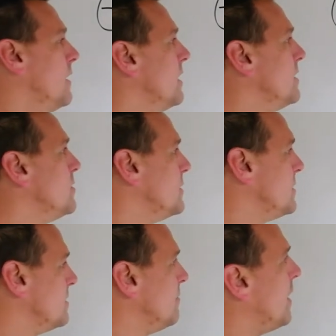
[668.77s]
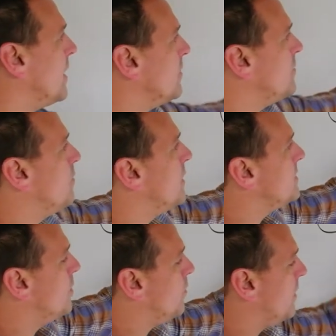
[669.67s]
And so it doesn't matter if you write
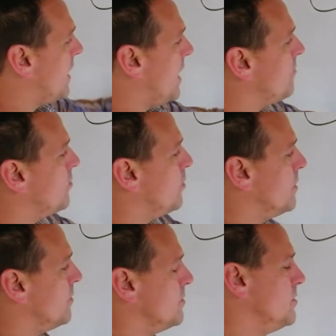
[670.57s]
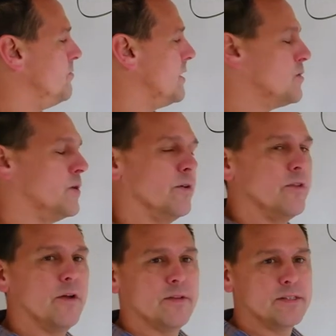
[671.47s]
down 1 half or 1 over 2 factorial,
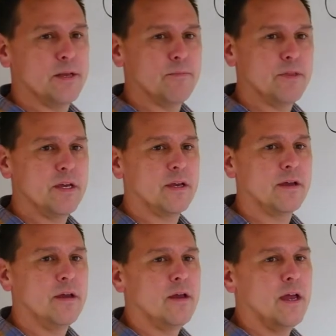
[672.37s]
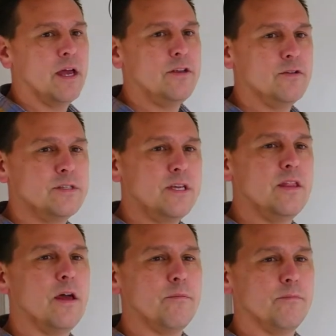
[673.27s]
they're the same thing. And you'll see
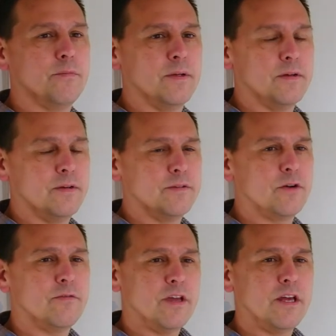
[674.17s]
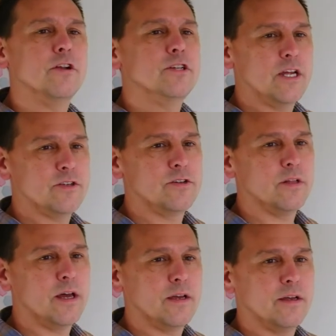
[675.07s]
them sort of interchanged a
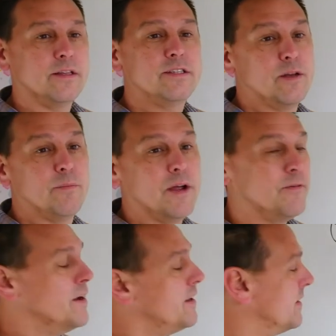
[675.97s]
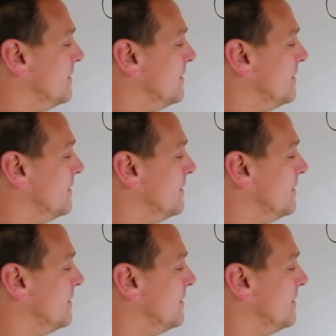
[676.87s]
lot, at least in my writing.